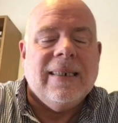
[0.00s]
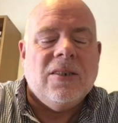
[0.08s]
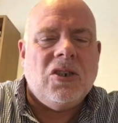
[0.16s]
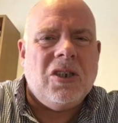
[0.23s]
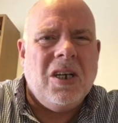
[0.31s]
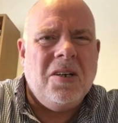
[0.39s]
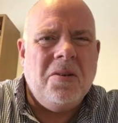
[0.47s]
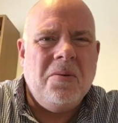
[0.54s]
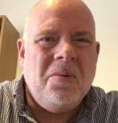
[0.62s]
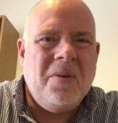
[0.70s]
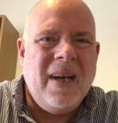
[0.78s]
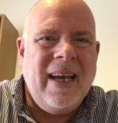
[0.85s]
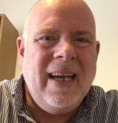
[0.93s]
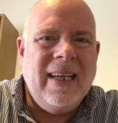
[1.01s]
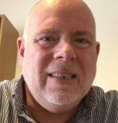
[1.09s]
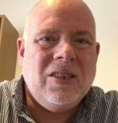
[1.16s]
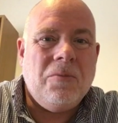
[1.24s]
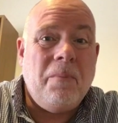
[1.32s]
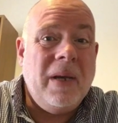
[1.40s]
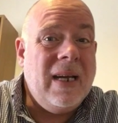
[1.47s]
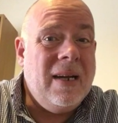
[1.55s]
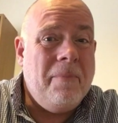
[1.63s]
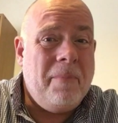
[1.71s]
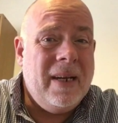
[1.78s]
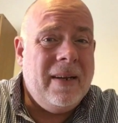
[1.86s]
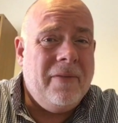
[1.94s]
So it's been a
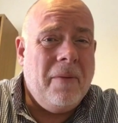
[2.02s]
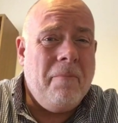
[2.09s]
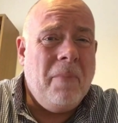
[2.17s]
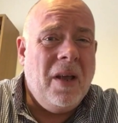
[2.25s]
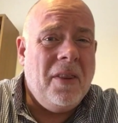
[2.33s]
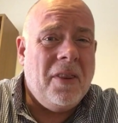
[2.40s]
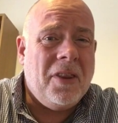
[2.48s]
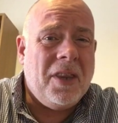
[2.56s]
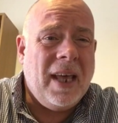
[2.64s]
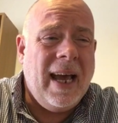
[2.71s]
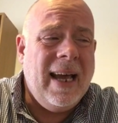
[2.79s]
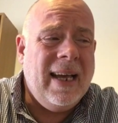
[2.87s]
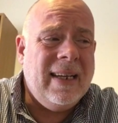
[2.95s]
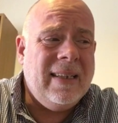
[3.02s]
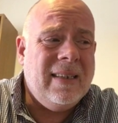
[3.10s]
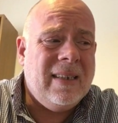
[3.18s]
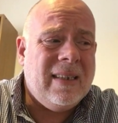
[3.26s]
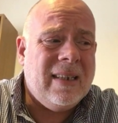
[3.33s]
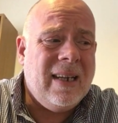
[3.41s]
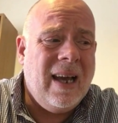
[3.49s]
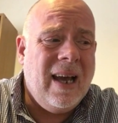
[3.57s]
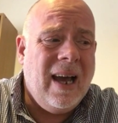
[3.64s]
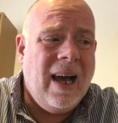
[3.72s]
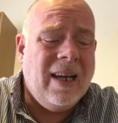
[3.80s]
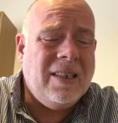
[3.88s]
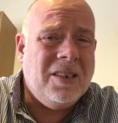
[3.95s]
bit of a month, and
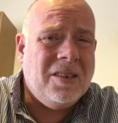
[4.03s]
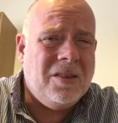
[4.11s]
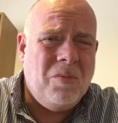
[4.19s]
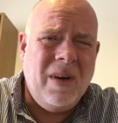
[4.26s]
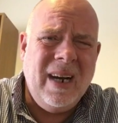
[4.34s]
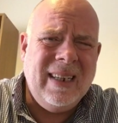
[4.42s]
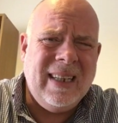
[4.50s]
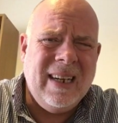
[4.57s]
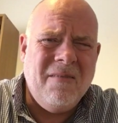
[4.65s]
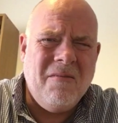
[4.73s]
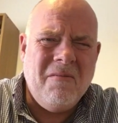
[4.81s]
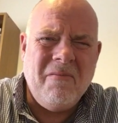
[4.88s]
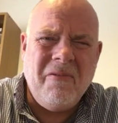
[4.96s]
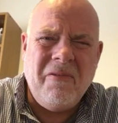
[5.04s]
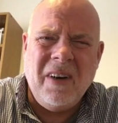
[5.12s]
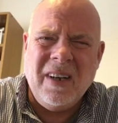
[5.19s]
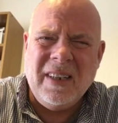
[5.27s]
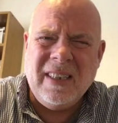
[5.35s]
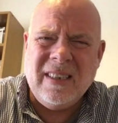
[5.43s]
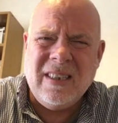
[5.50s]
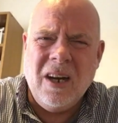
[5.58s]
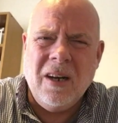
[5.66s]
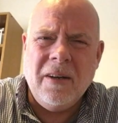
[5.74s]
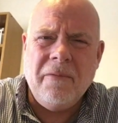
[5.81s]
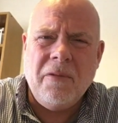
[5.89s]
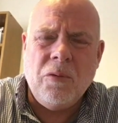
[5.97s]
I just really didn't find
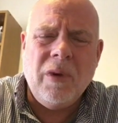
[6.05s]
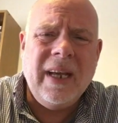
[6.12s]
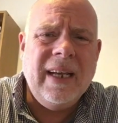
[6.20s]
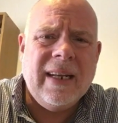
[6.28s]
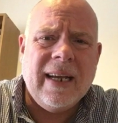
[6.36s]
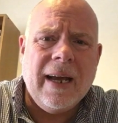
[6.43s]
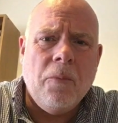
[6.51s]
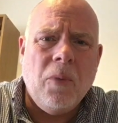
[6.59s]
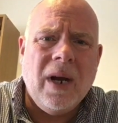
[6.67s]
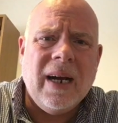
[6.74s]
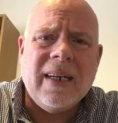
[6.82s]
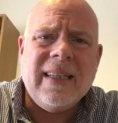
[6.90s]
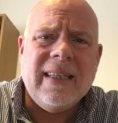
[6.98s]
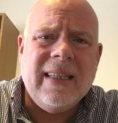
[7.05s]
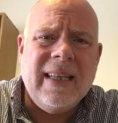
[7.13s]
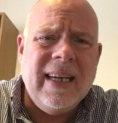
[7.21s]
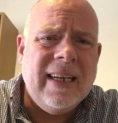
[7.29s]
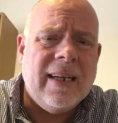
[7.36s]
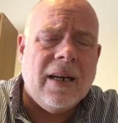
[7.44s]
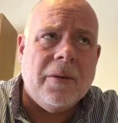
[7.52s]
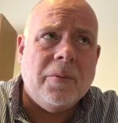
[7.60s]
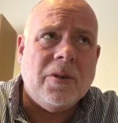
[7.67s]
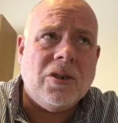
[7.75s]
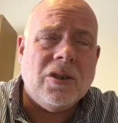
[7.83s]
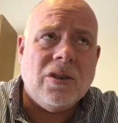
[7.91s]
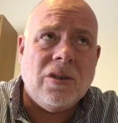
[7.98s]
time for reading. And when I did, I
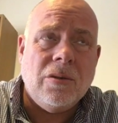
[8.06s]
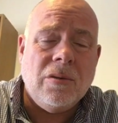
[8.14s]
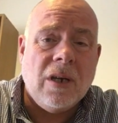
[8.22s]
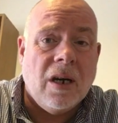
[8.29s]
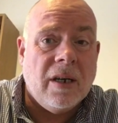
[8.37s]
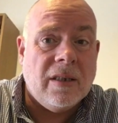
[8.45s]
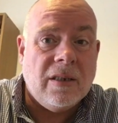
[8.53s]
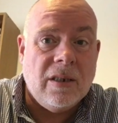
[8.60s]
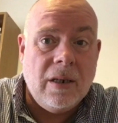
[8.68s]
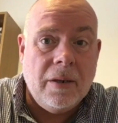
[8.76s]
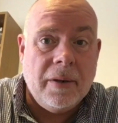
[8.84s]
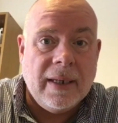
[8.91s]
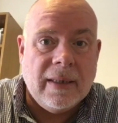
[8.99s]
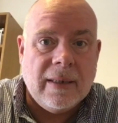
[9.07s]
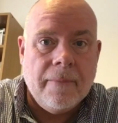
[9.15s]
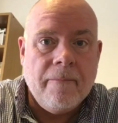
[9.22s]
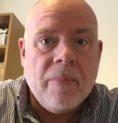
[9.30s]
was just too tired to do it.